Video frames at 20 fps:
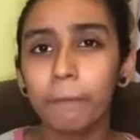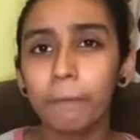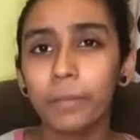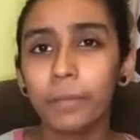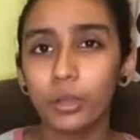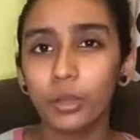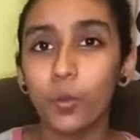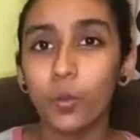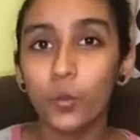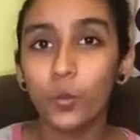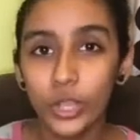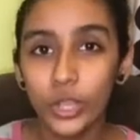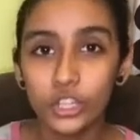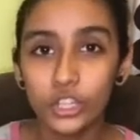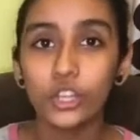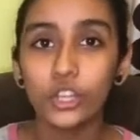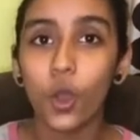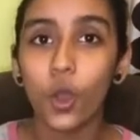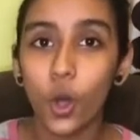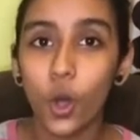But we
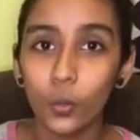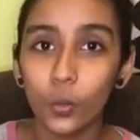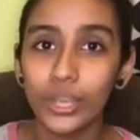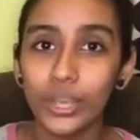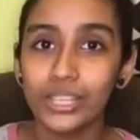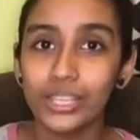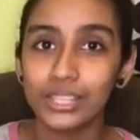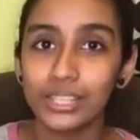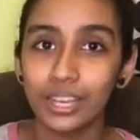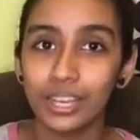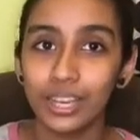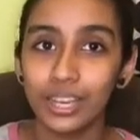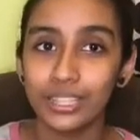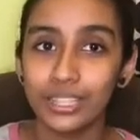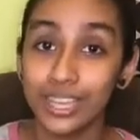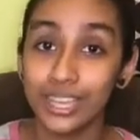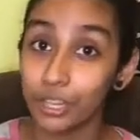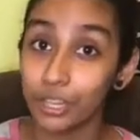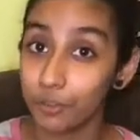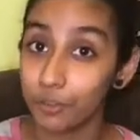should always
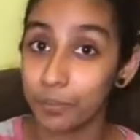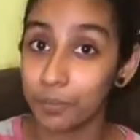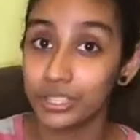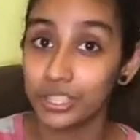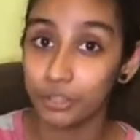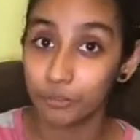take it from a